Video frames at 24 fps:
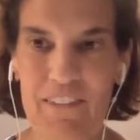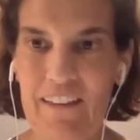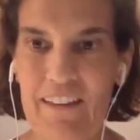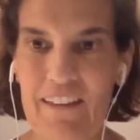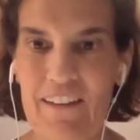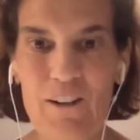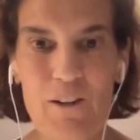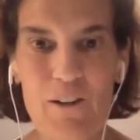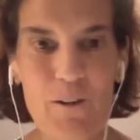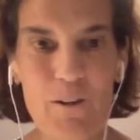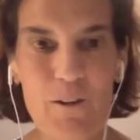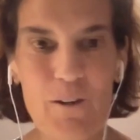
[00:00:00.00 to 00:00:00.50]

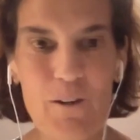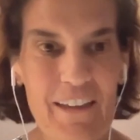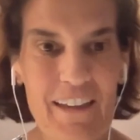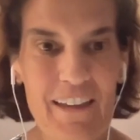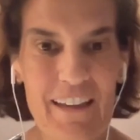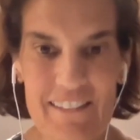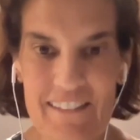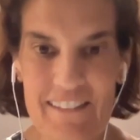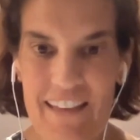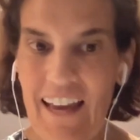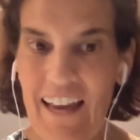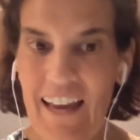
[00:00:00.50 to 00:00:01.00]
the
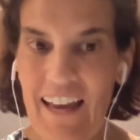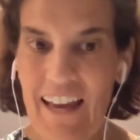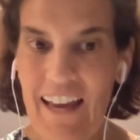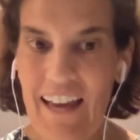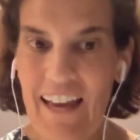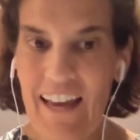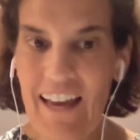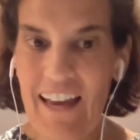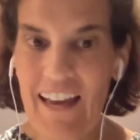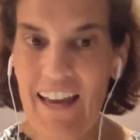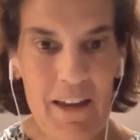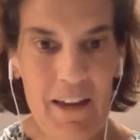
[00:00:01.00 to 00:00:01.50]
anxiety
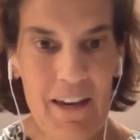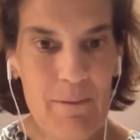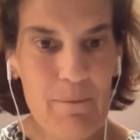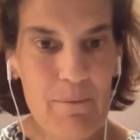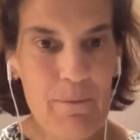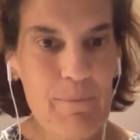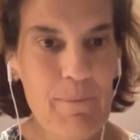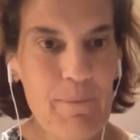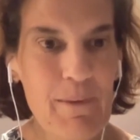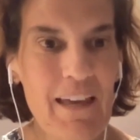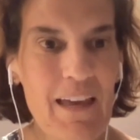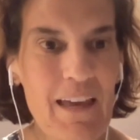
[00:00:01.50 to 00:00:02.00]
from
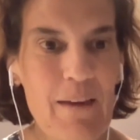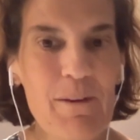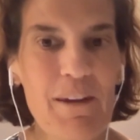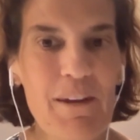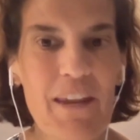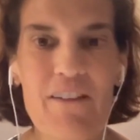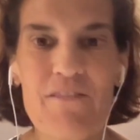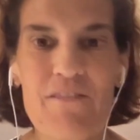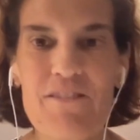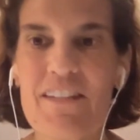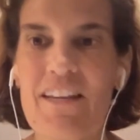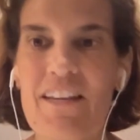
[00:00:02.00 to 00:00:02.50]
not being able to
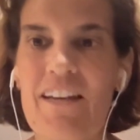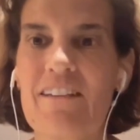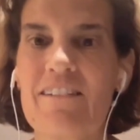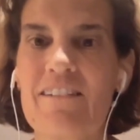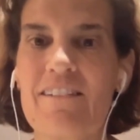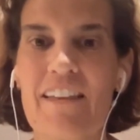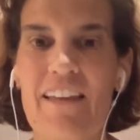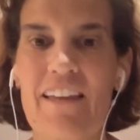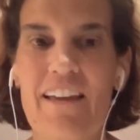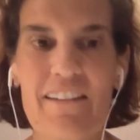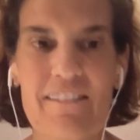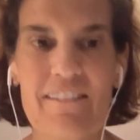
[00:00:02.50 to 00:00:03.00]
have sex,
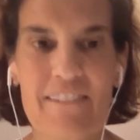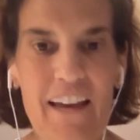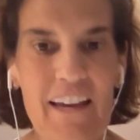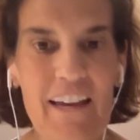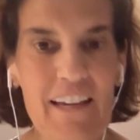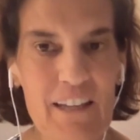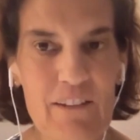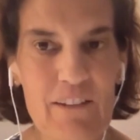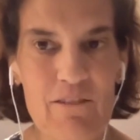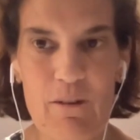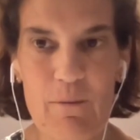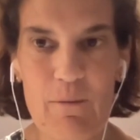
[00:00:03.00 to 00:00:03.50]
the
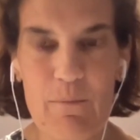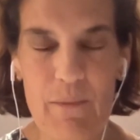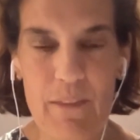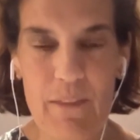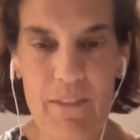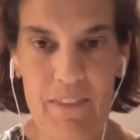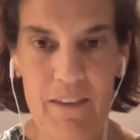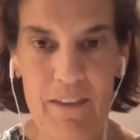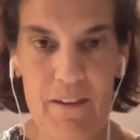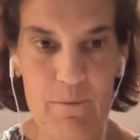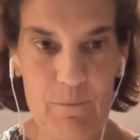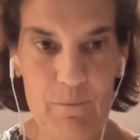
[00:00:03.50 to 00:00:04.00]
anxiety from
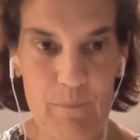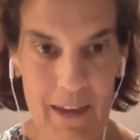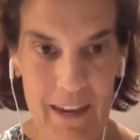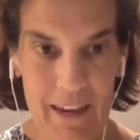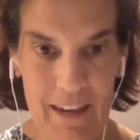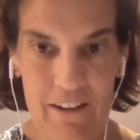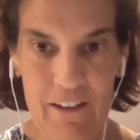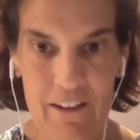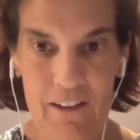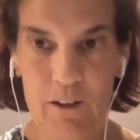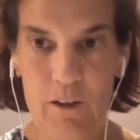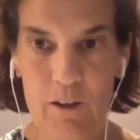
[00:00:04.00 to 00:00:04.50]
the
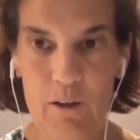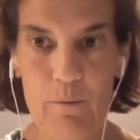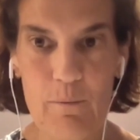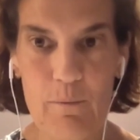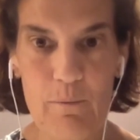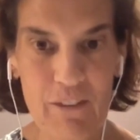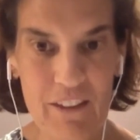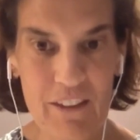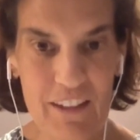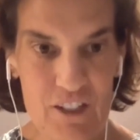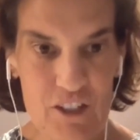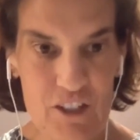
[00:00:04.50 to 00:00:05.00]
pain in your
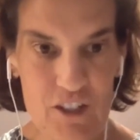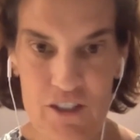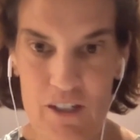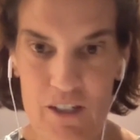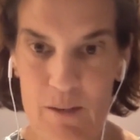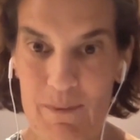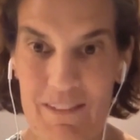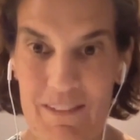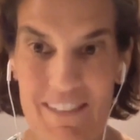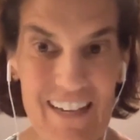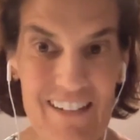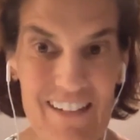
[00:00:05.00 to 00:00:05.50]

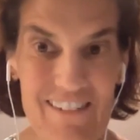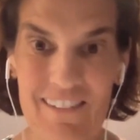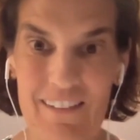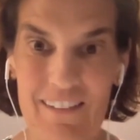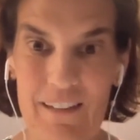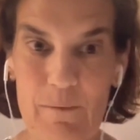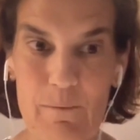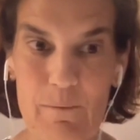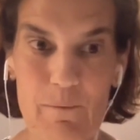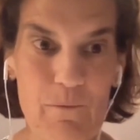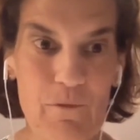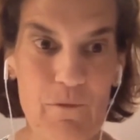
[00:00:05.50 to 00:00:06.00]
relationship is
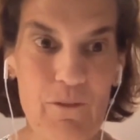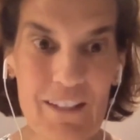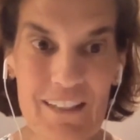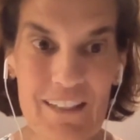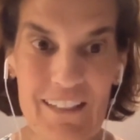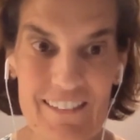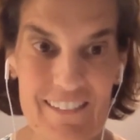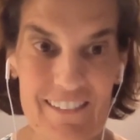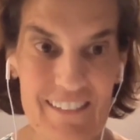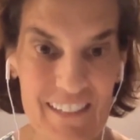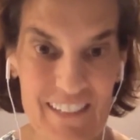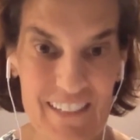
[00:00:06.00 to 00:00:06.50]
actually
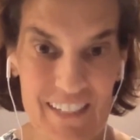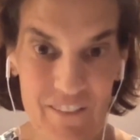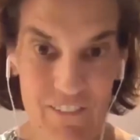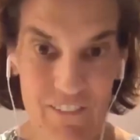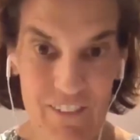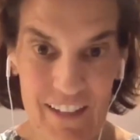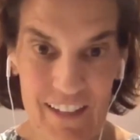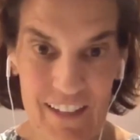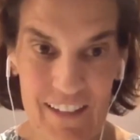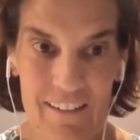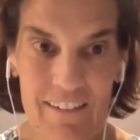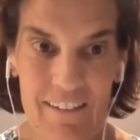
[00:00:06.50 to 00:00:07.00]
really
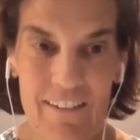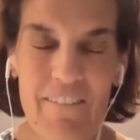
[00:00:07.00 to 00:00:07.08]
significant.